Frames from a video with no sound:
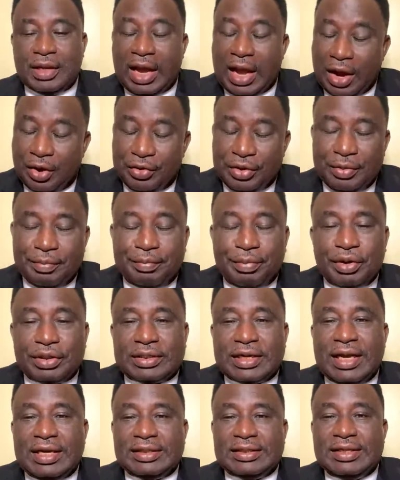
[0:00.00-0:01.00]
how
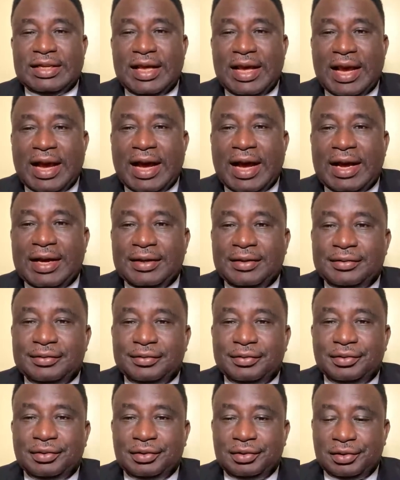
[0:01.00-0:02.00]
important they are.
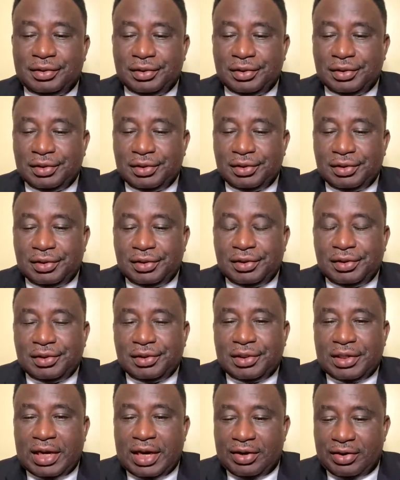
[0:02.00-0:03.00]

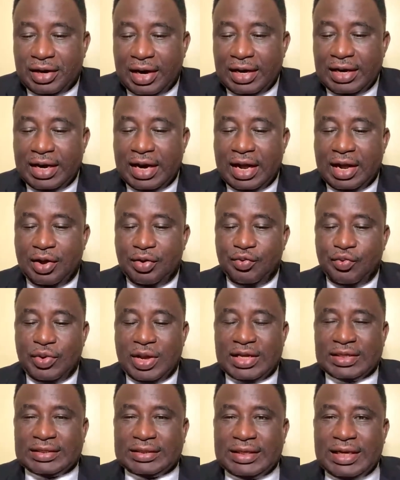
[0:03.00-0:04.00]
And right now,
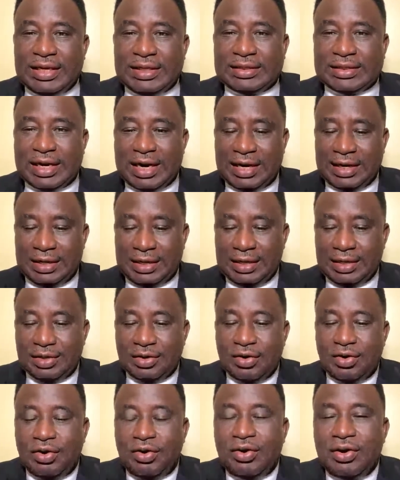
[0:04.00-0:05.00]
we are
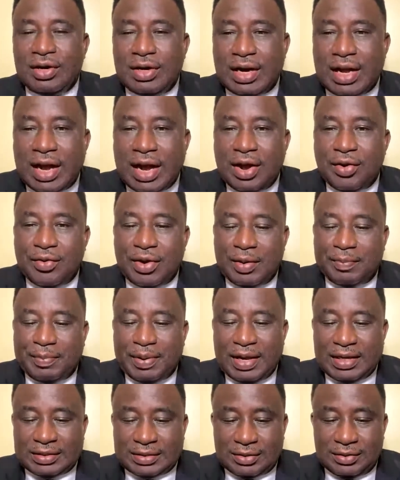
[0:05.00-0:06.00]
centering on our
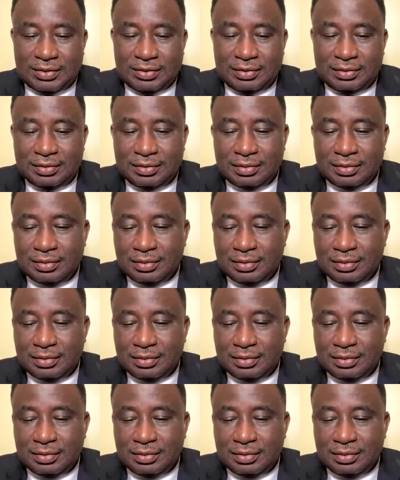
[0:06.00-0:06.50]
person.